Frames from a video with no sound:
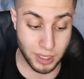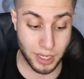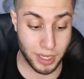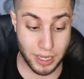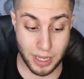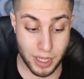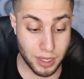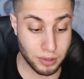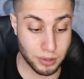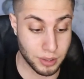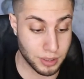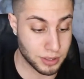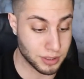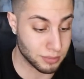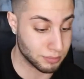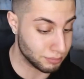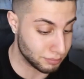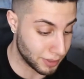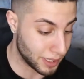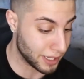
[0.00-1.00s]
Like, it looks
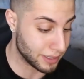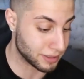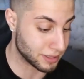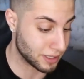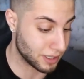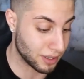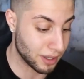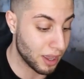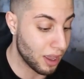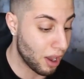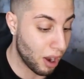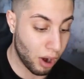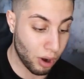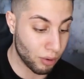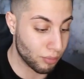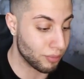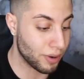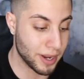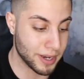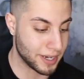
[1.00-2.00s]
amazing
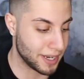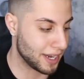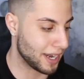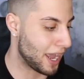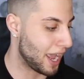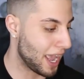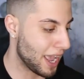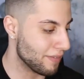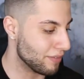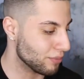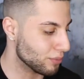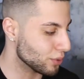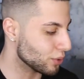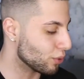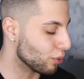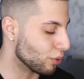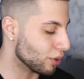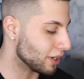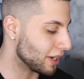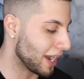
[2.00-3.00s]
already. And I haven't
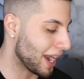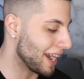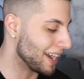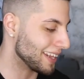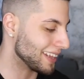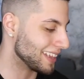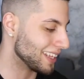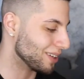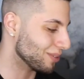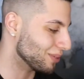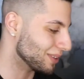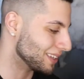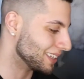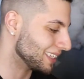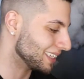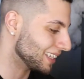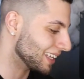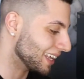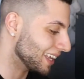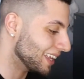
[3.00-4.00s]
recorded anything with
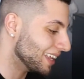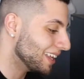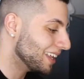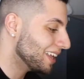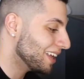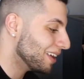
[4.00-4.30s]
it yet.